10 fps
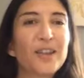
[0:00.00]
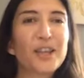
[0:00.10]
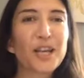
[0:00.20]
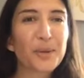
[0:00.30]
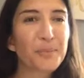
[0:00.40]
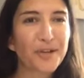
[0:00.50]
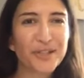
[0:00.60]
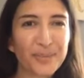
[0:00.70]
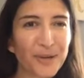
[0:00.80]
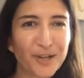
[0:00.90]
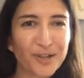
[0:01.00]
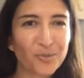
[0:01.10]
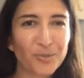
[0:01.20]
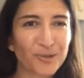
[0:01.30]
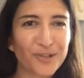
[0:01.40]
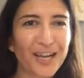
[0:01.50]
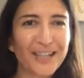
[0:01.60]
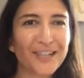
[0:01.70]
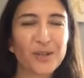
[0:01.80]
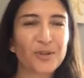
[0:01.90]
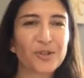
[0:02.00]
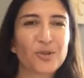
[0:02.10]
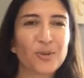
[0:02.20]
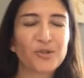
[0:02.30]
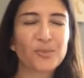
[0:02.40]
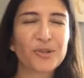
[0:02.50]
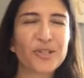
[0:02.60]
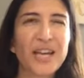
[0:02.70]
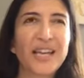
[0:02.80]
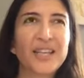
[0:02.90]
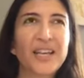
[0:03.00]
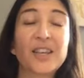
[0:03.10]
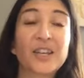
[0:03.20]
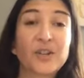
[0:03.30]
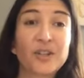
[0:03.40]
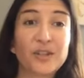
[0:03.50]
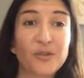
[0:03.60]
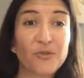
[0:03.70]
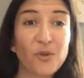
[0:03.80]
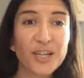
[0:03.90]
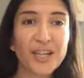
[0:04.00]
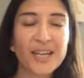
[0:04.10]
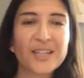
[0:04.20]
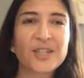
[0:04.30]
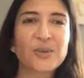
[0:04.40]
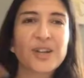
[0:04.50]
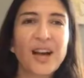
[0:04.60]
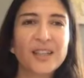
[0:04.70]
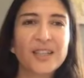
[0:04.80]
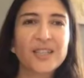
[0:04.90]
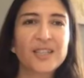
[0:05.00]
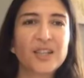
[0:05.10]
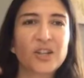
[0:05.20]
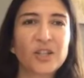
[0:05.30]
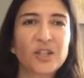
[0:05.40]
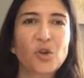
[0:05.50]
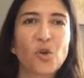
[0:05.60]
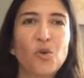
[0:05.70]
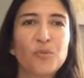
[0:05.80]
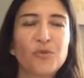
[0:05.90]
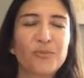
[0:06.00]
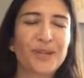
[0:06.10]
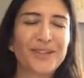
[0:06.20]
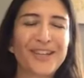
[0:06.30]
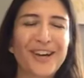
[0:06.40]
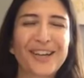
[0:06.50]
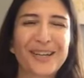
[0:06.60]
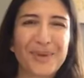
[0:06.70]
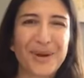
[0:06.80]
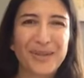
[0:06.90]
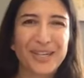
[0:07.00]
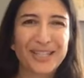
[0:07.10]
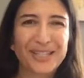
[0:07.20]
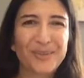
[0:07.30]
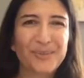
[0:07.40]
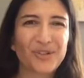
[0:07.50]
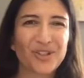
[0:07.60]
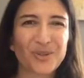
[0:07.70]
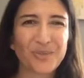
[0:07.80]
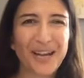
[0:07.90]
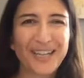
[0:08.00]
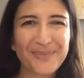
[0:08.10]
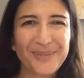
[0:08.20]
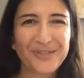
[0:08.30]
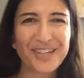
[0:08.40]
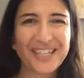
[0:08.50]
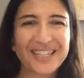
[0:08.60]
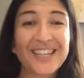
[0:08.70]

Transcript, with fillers: like marked up 100%, you know, or 200%, and they couldn't afford it. And so Gandhi started this whole movement. You talking about being a seamstress reminded me of this,